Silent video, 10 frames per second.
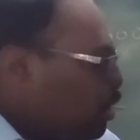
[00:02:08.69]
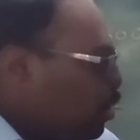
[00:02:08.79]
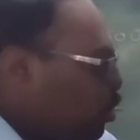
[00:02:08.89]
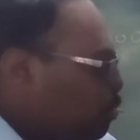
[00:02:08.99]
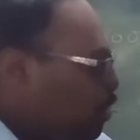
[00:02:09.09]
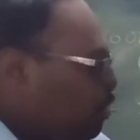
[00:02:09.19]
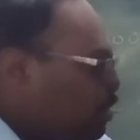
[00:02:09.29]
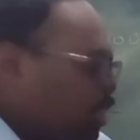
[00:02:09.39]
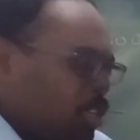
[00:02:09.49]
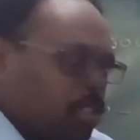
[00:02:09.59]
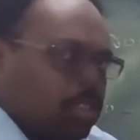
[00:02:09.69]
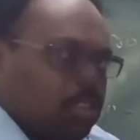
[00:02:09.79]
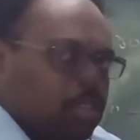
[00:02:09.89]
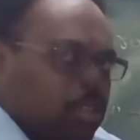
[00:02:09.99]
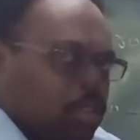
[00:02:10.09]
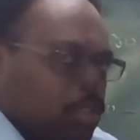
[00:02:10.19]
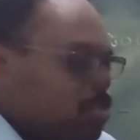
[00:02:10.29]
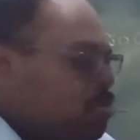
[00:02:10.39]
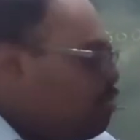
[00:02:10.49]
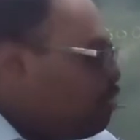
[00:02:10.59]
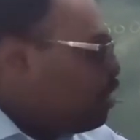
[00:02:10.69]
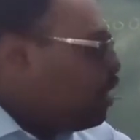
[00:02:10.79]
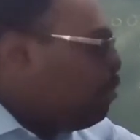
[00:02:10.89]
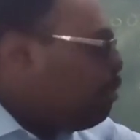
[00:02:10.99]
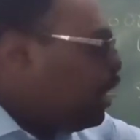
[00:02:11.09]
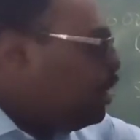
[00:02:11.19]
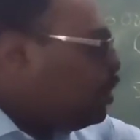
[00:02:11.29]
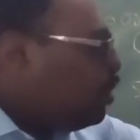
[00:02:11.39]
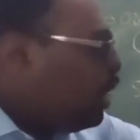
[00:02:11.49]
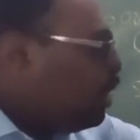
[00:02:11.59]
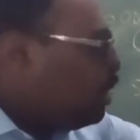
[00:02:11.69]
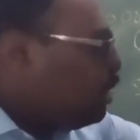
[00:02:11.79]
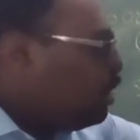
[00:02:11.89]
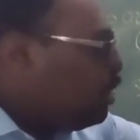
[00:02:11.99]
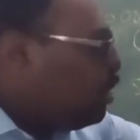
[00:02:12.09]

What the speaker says: group of cells combines together